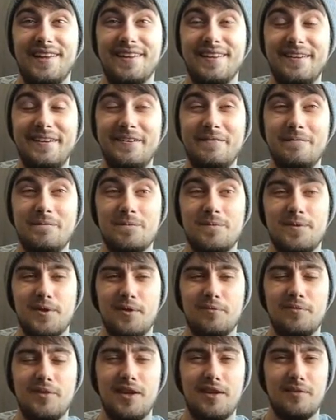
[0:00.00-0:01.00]
Um,
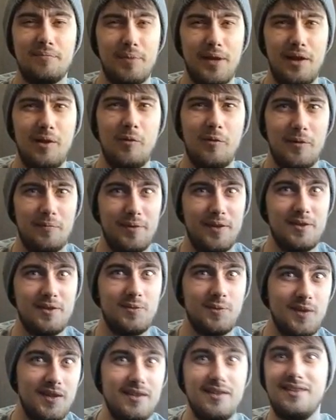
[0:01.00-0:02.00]
so yeah, a little bit
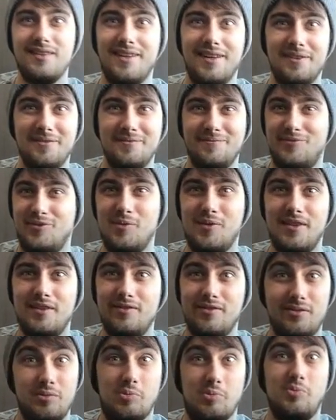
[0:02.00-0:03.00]
bittersweet there, you there, a few
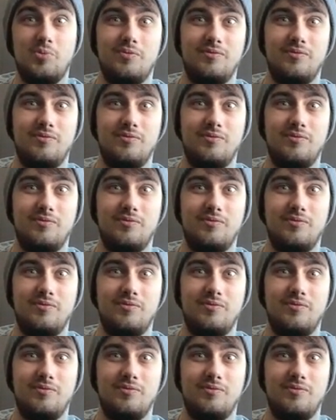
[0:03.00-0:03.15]
deaths.